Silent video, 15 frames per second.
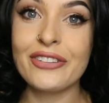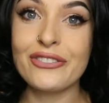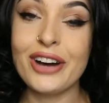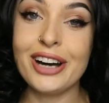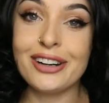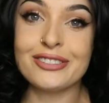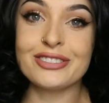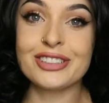
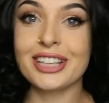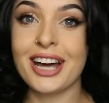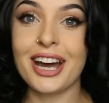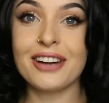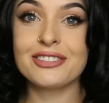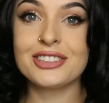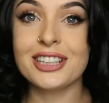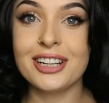well, I'm gonna
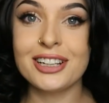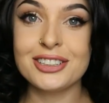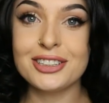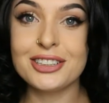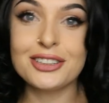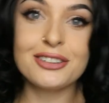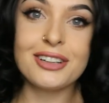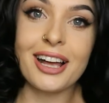have to
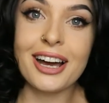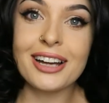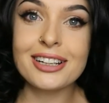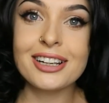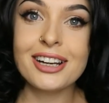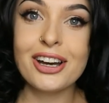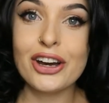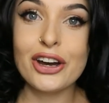do like
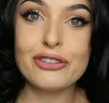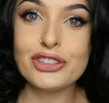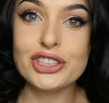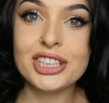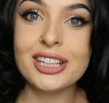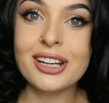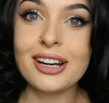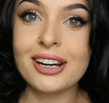a
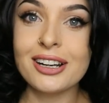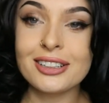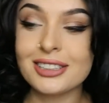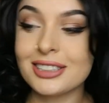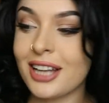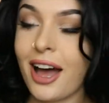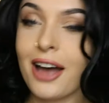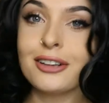Vegeta
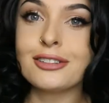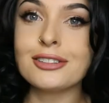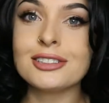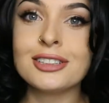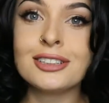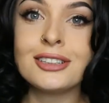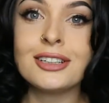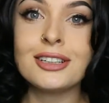styled
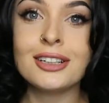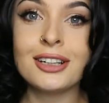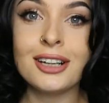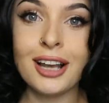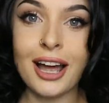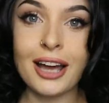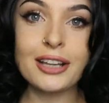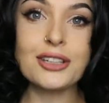
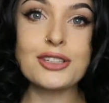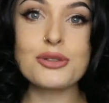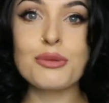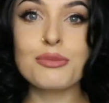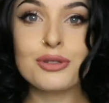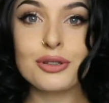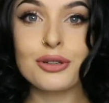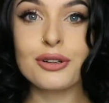like
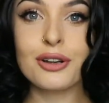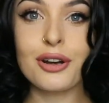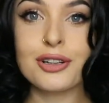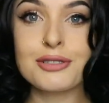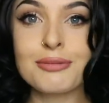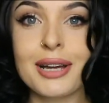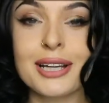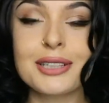swimsuit
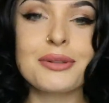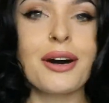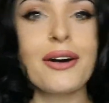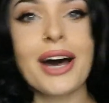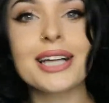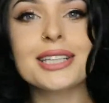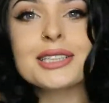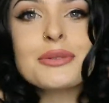cosplay as well.
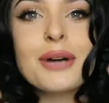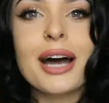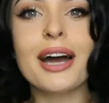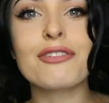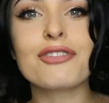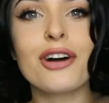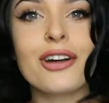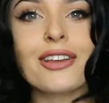Hence why
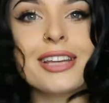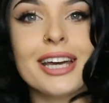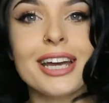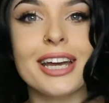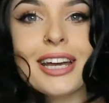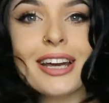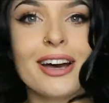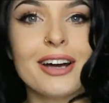I've got
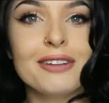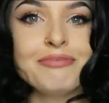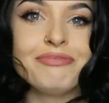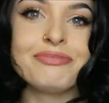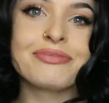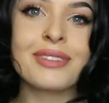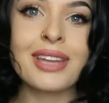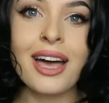the
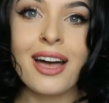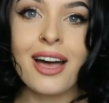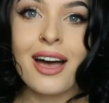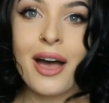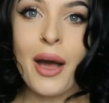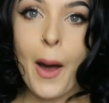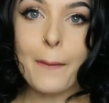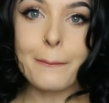um,
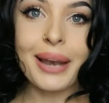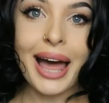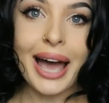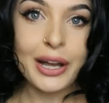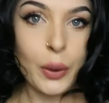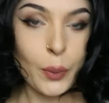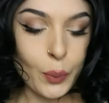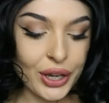
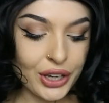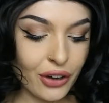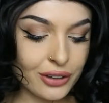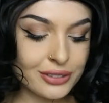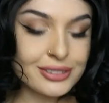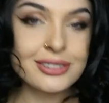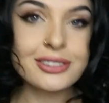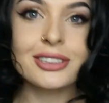black wig
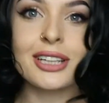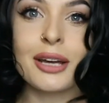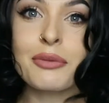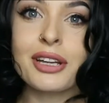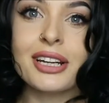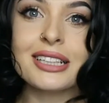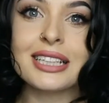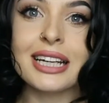on, because I'm
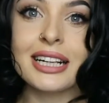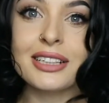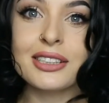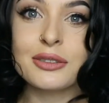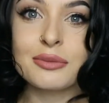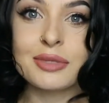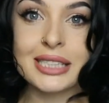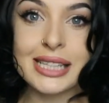going to take
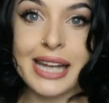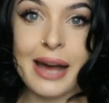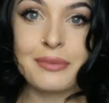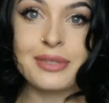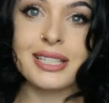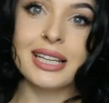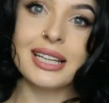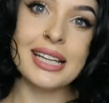some
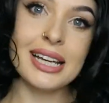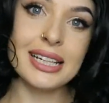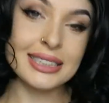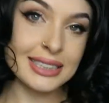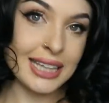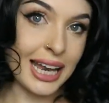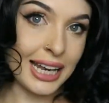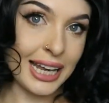snaps in this
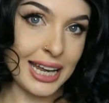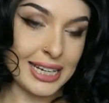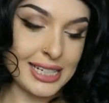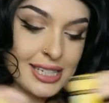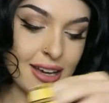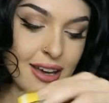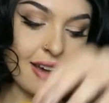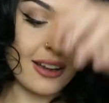
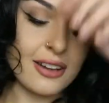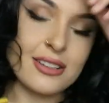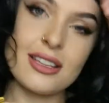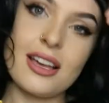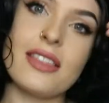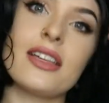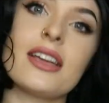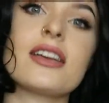later, because
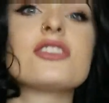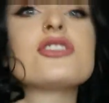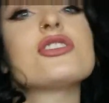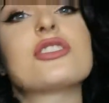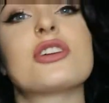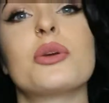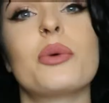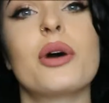I think it's
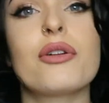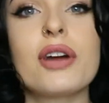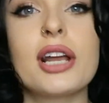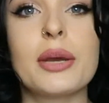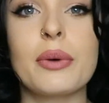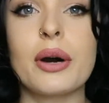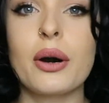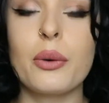just going to work
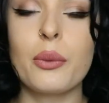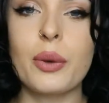really well